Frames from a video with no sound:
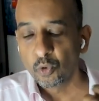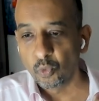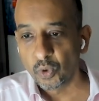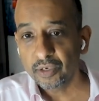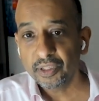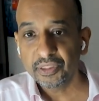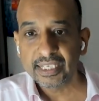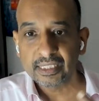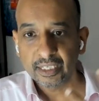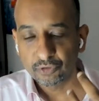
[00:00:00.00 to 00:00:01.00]
one of the
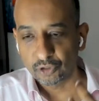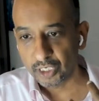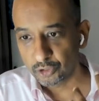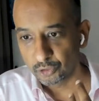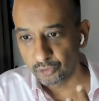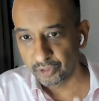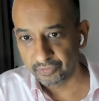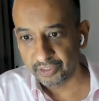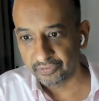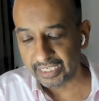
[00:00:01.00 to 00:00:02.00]
things that for us to do the
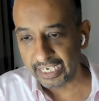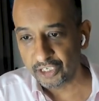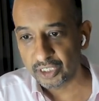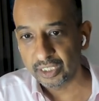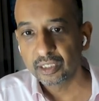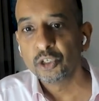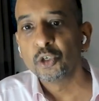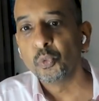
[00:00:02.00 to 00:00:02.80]
verification,